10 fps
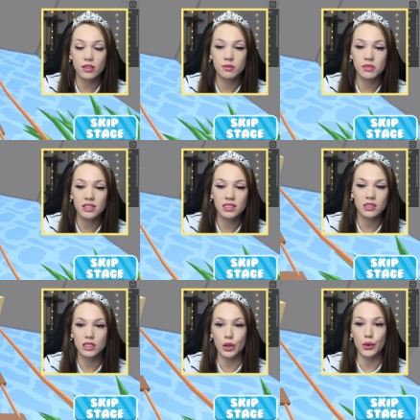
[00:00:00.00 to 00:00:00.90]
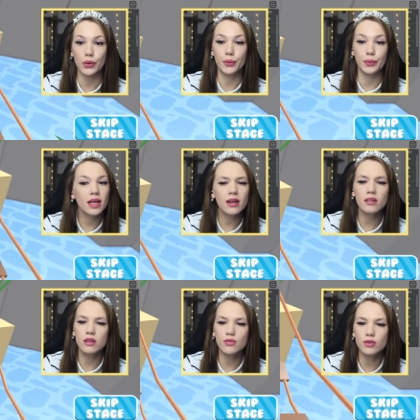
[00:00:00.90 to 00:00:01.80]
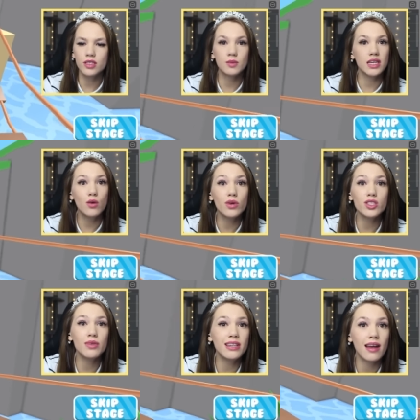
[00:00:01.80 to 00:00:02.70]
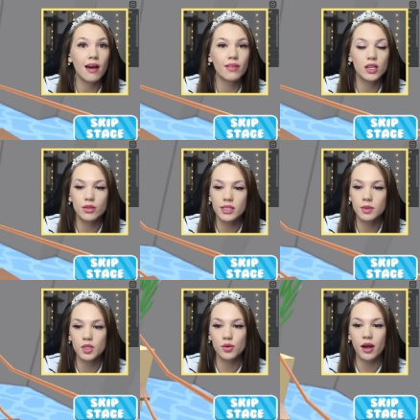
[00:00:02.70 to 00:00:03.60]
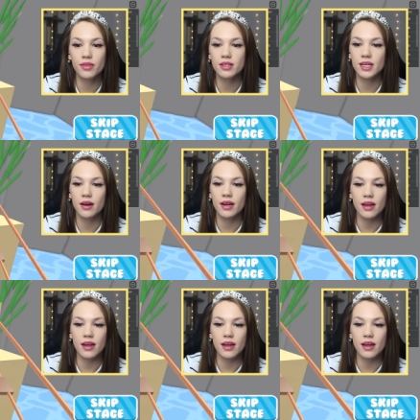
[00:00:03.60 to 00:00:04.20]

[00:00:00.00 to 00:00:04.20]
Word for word: Christmas, so. And I love Christmas. I wish we could have like Christmas throughout the entire